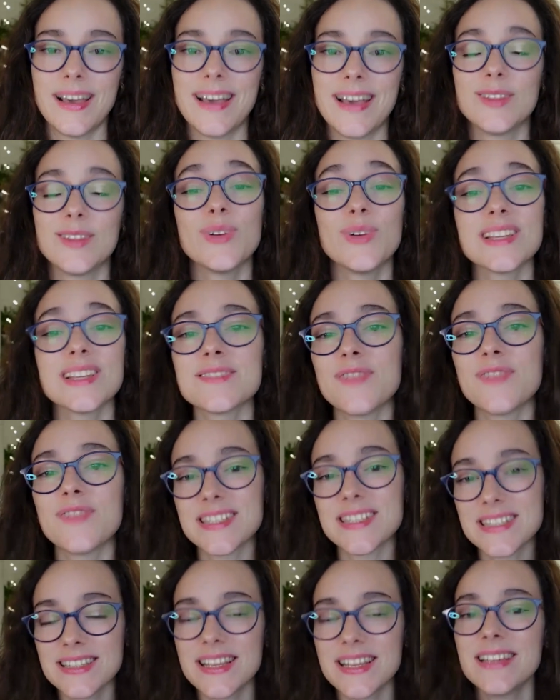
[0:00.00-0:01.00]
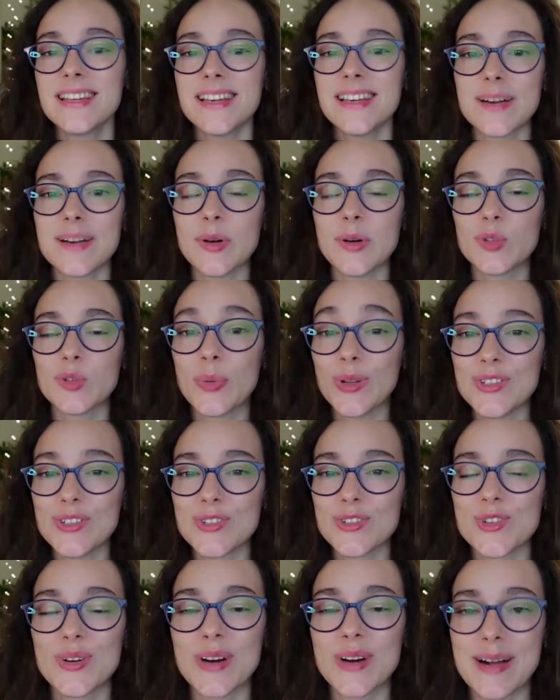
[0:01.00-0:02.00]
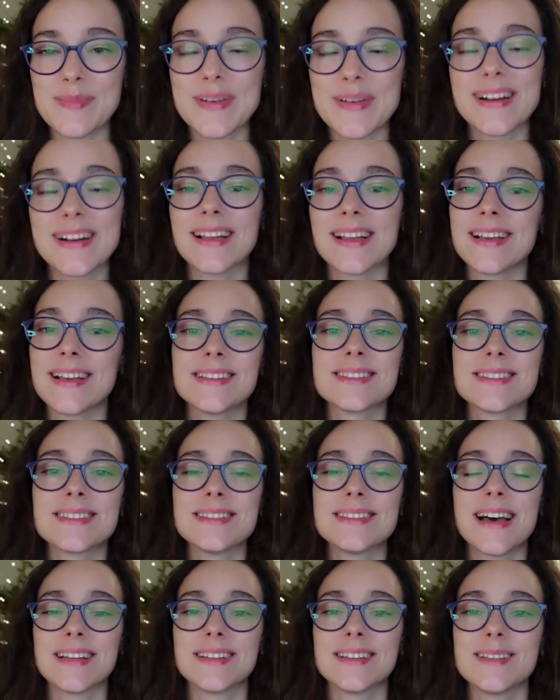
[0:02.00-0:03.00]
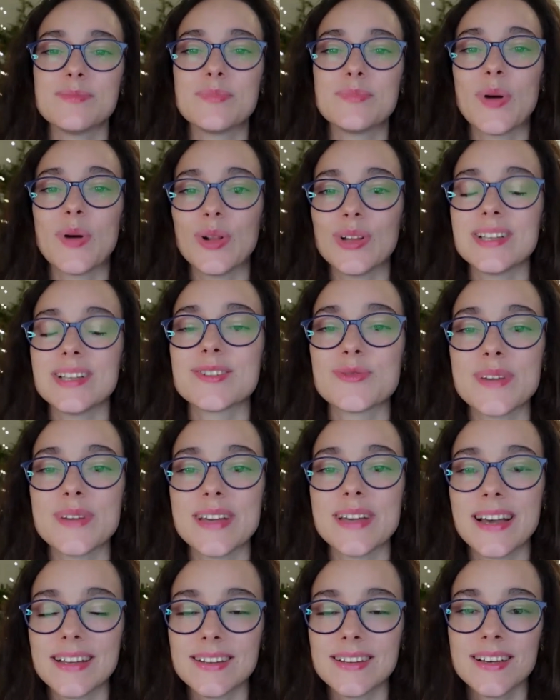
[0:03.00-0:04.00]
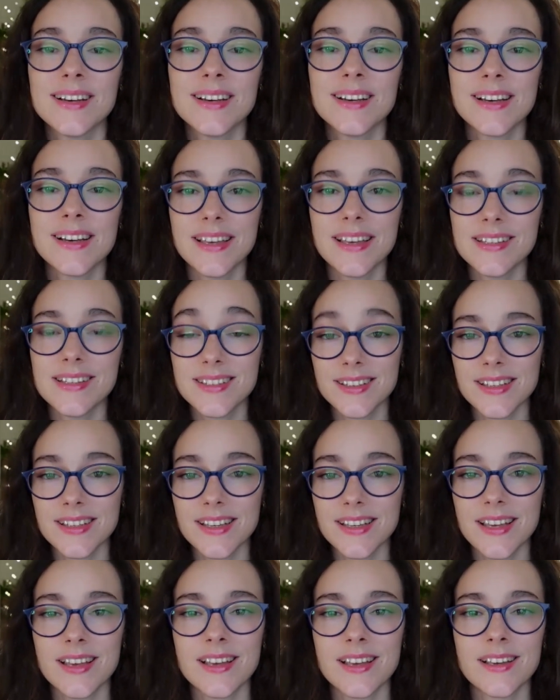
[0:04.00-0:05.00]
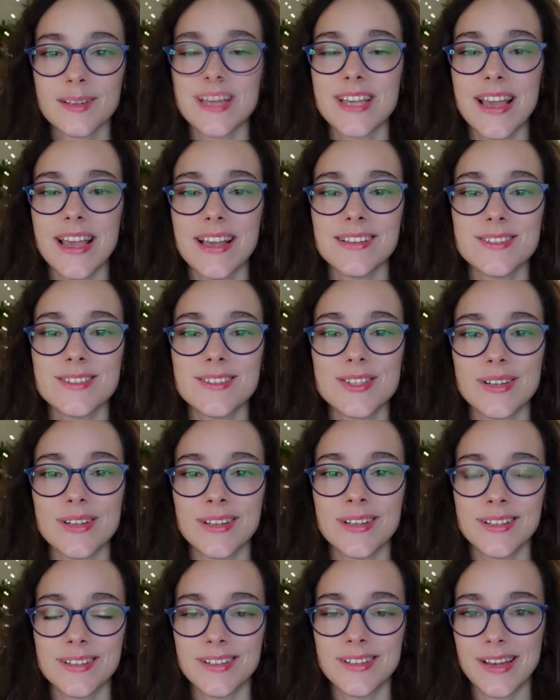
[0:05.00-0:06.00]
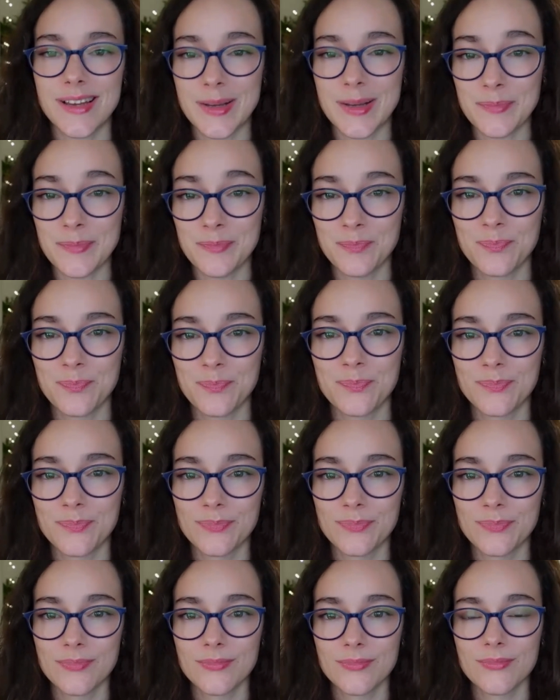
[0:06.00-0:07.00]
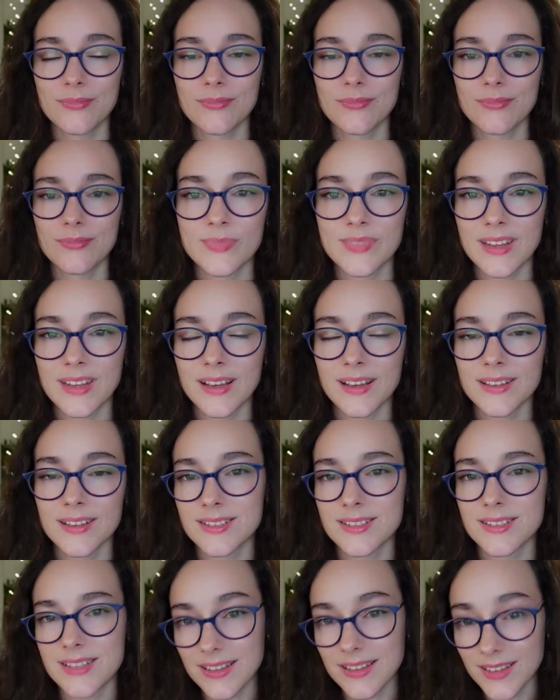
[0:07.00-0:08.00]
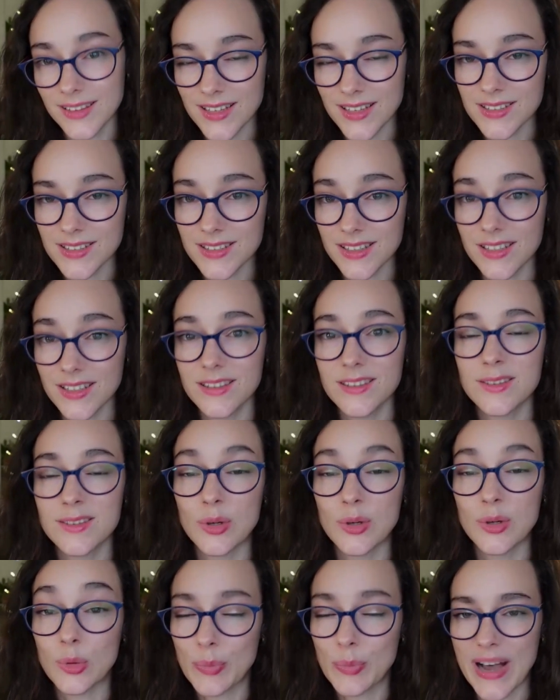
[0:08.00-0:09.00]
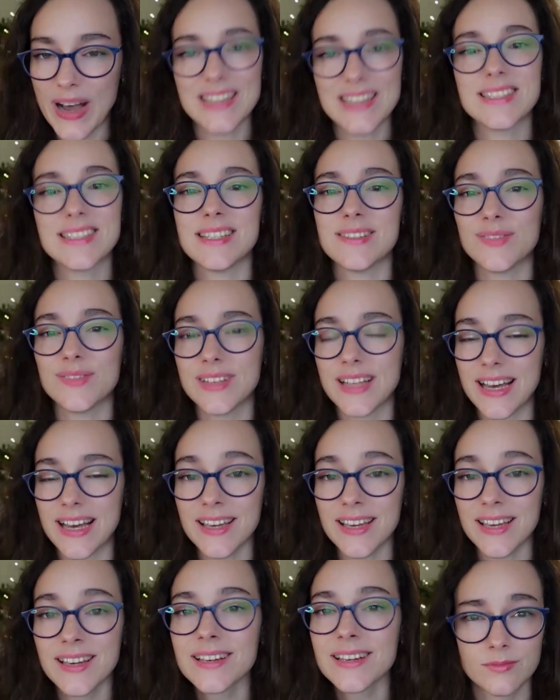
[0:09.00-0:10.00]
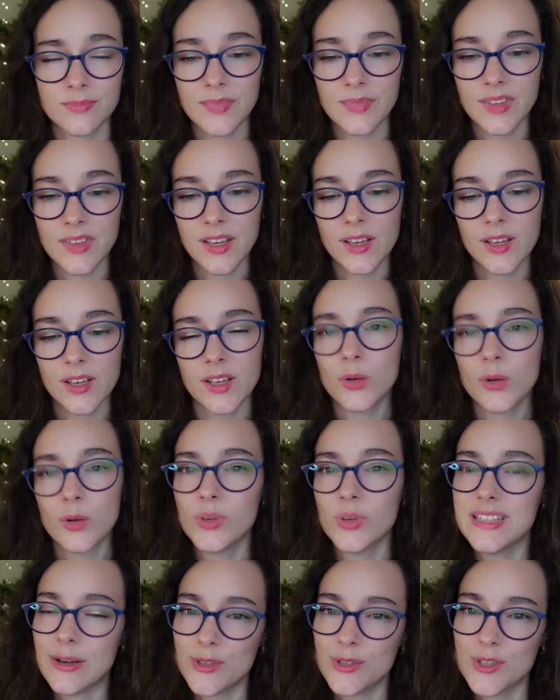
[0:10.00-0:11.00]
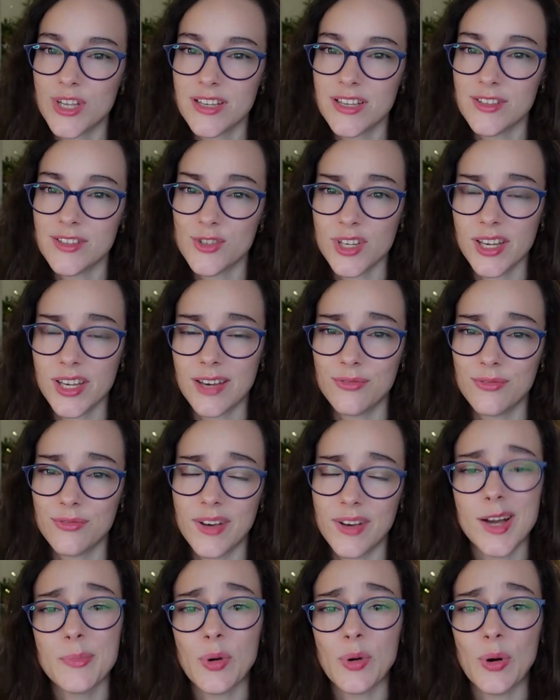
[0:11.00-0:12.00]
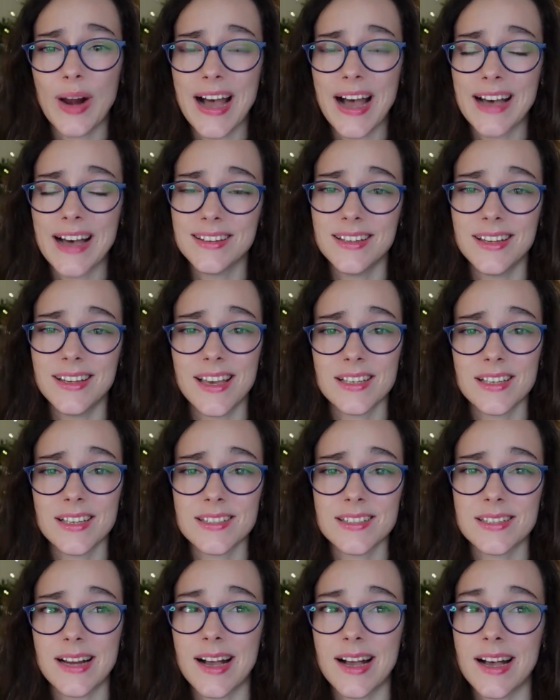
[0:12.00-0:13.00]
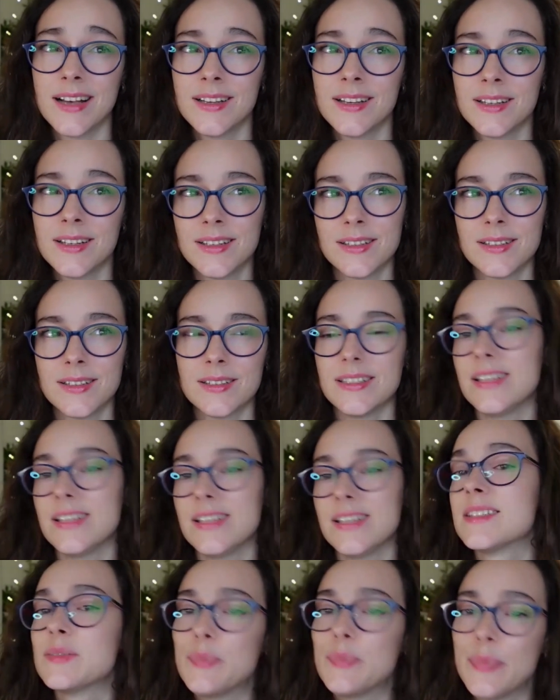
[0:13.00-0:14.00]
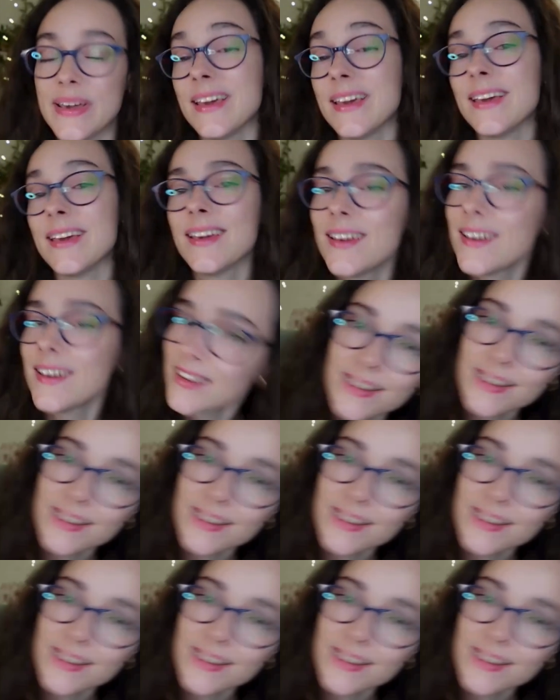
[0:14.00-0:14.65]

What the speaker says: And what's fascinating about Polish grammar is that in Polish we can easily change the sentence into passive like without changing a verb or adding extra is being.